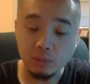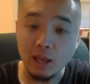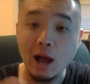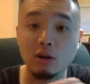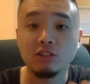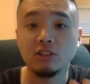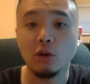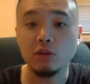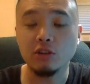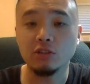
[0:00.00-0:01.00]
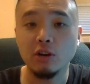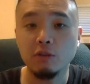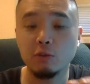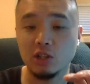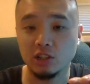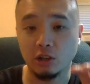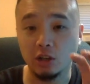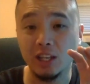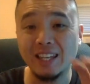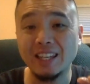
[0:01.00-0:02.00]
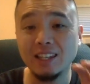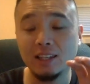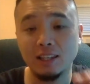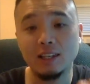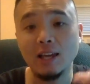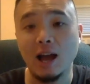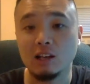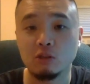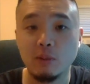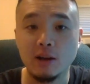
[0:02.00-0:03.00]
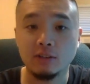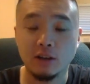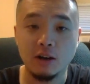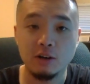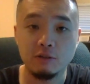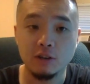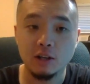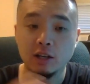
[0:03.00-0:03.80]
how to sell yourself, which is a key aspect of